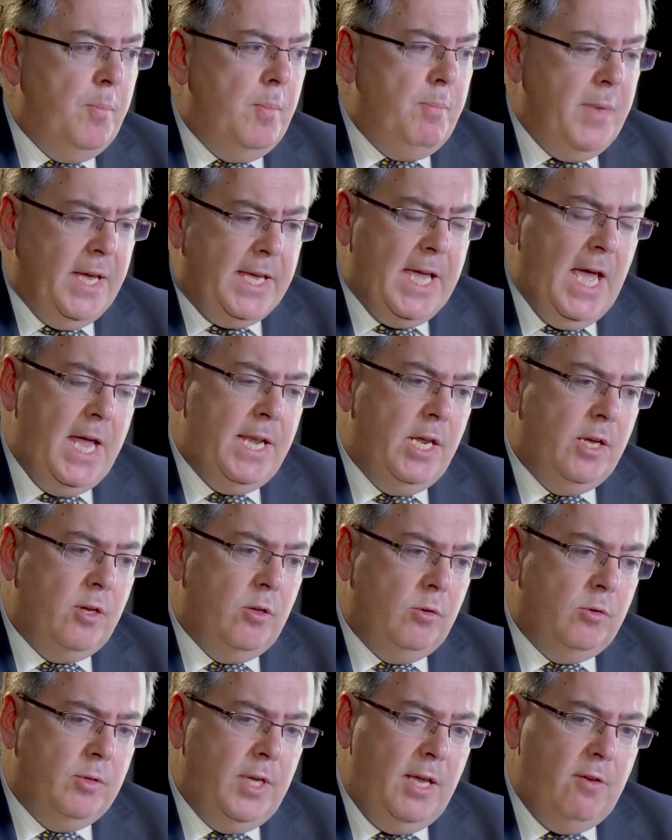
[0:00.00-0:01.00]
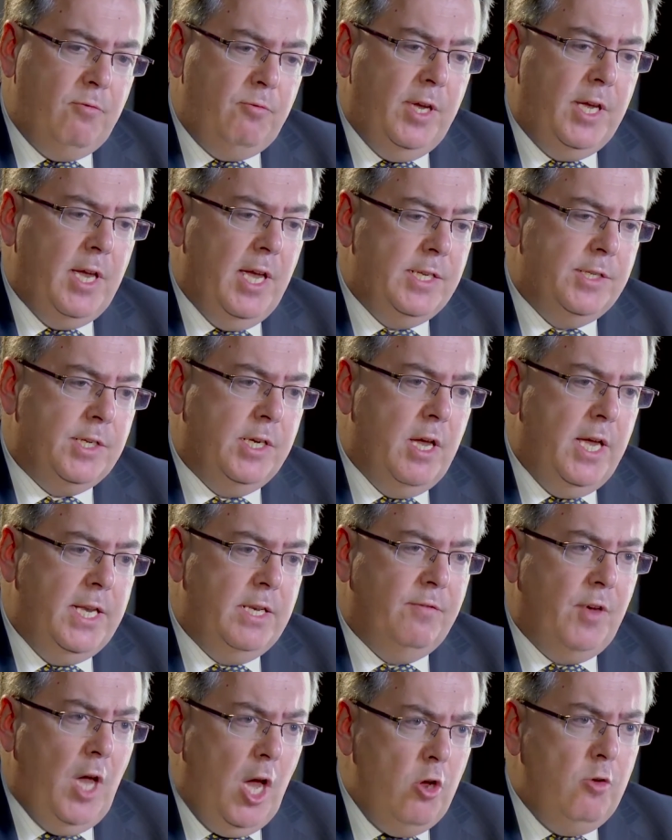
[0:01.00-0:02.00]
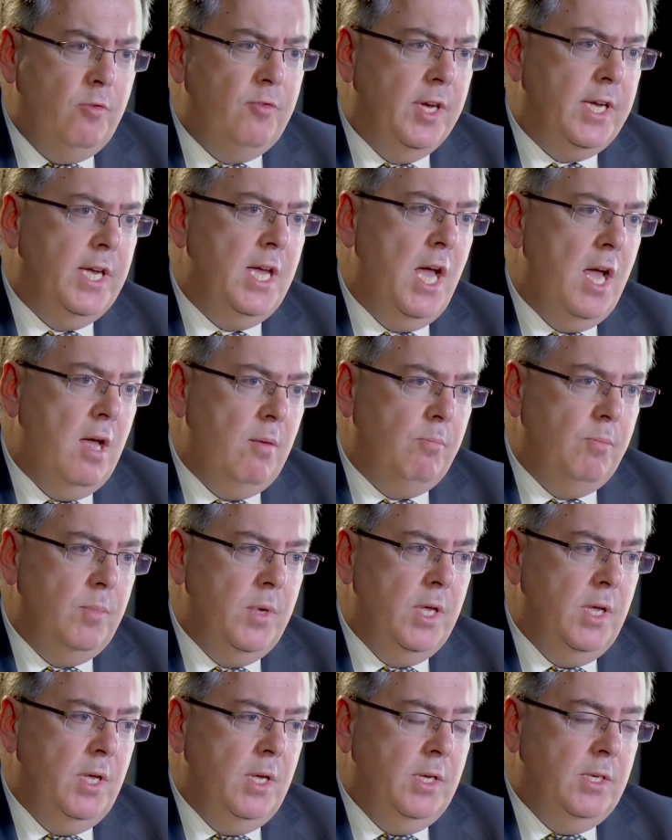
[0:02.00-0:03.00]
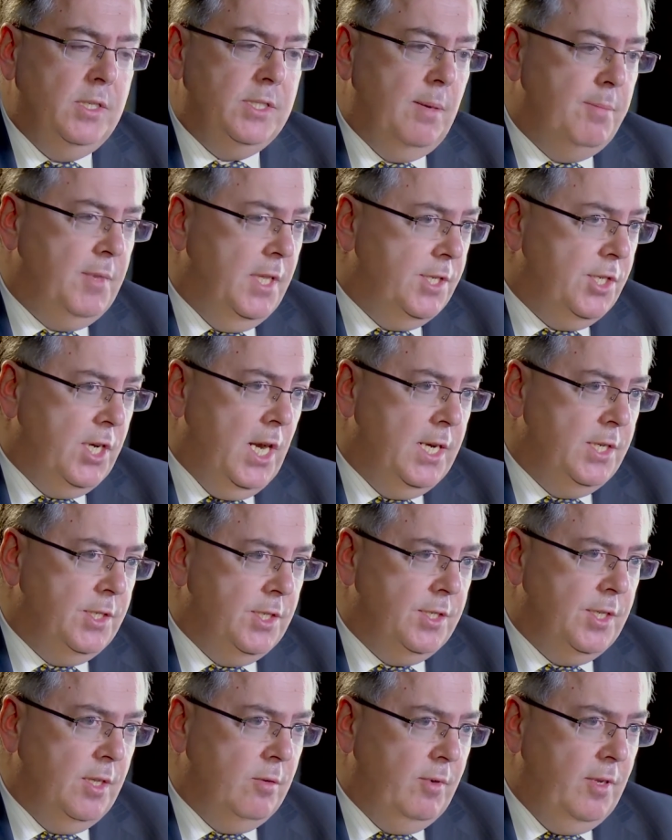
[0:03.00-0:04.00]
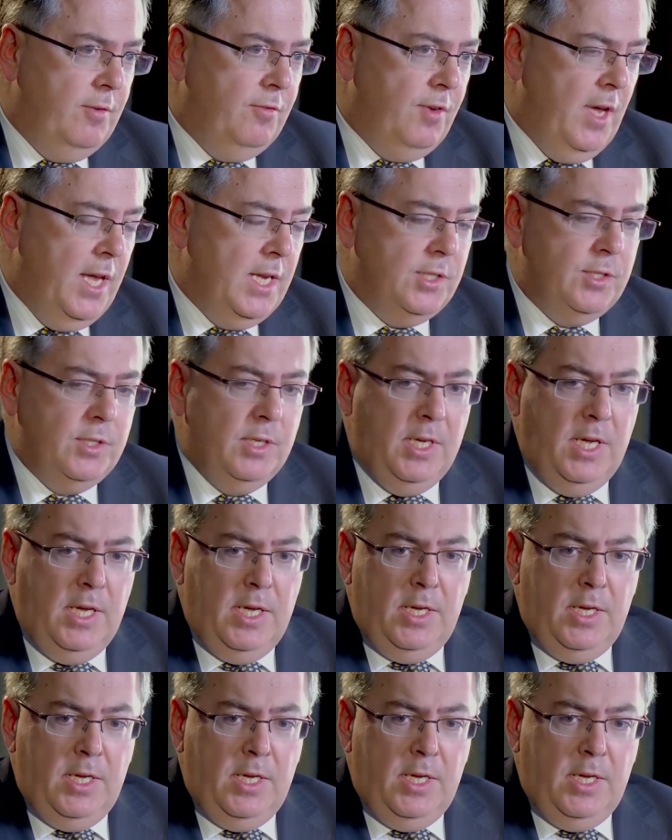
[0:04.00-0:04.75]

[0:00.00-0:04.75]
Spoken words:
mechanical, if we're going to kind of overcome some of the challenges that we face.